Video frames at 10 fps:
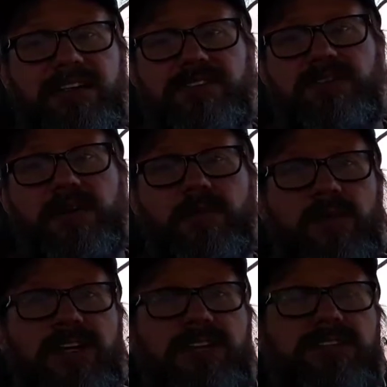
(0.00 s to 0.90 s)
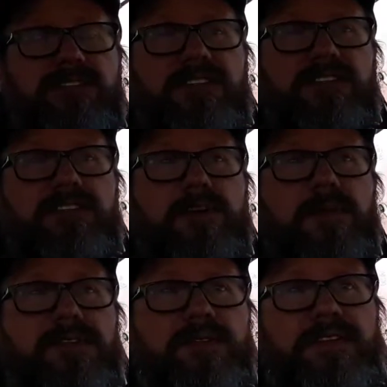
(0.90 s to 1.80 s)
stripped where it goes into the
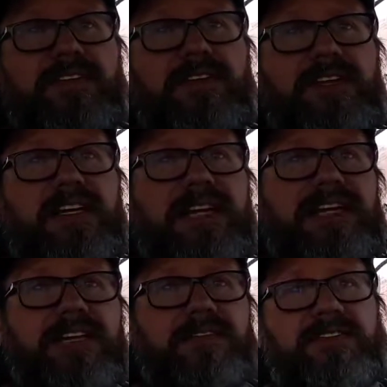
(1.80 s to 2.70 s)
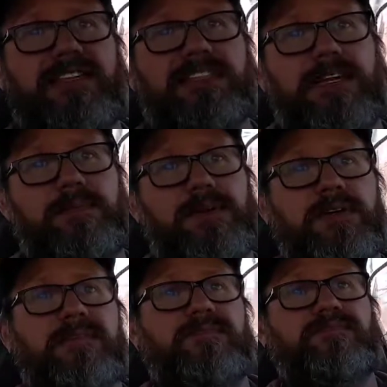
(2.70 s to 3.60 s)
turbo 350 and I need to fix that
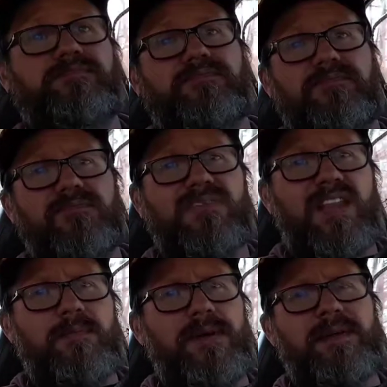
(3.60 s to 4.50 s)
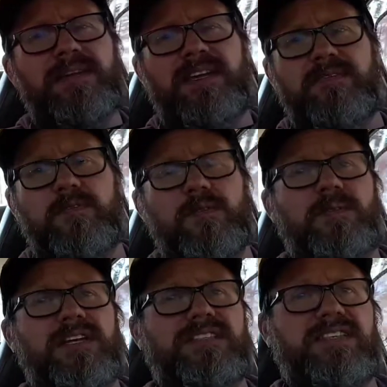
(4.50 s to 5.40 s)
part. Maybe even
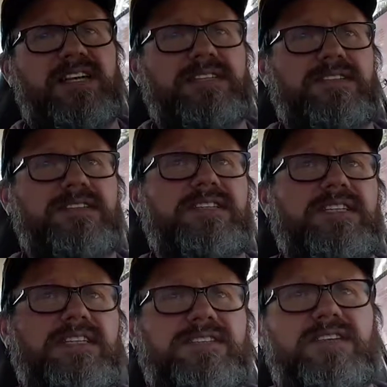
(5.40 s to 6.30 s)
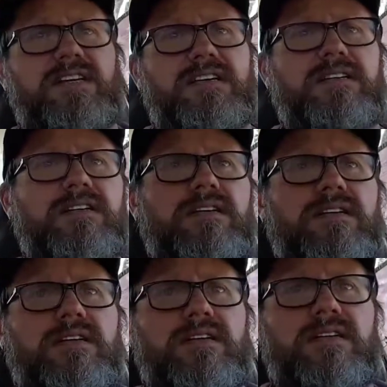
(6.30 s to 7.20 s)
replace that since it is uh,
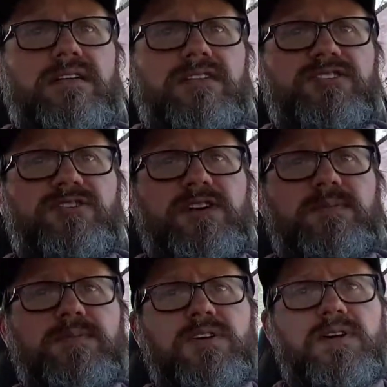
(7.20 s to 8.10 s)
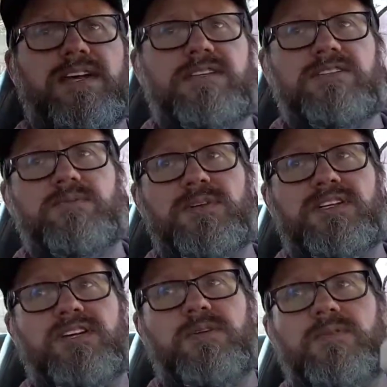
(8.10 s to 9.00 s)
stripped. Go ahead and just put a
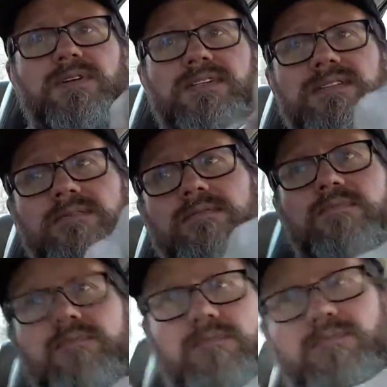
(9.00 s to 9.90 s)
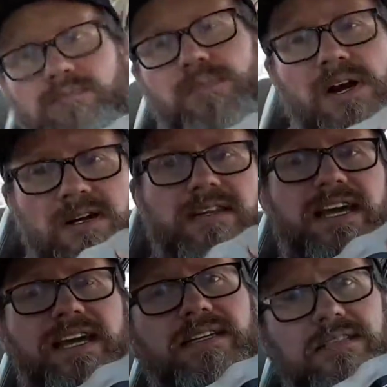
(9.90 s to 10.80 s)
new part on
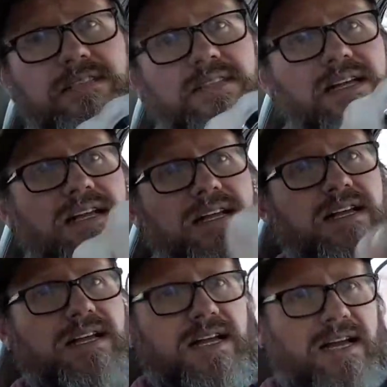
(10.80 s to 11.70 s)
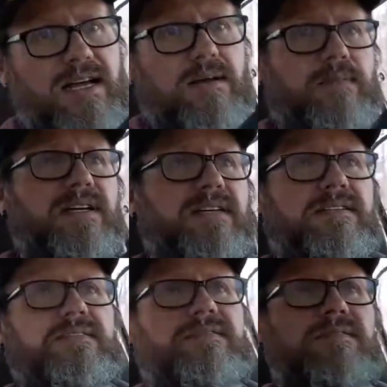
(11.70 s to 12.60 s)
that.
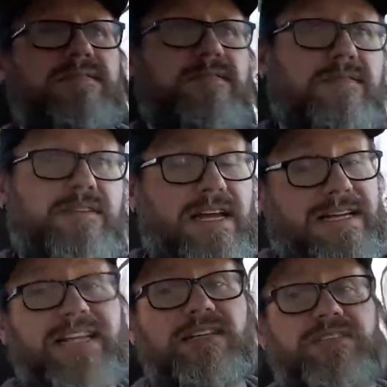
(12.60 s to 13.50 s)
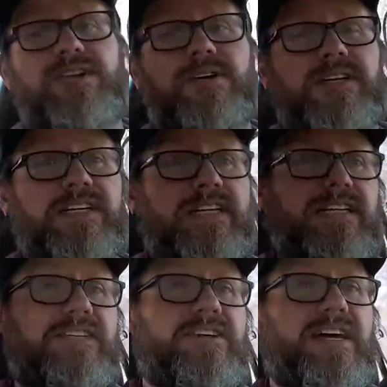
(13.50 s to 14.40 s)
Um, I need to start looking
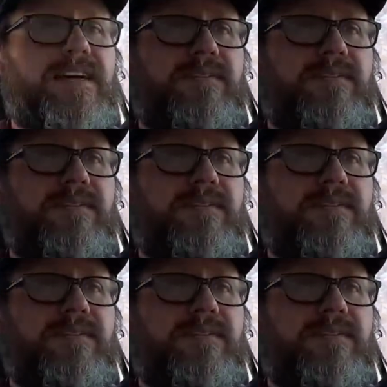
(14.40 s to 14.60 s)
into that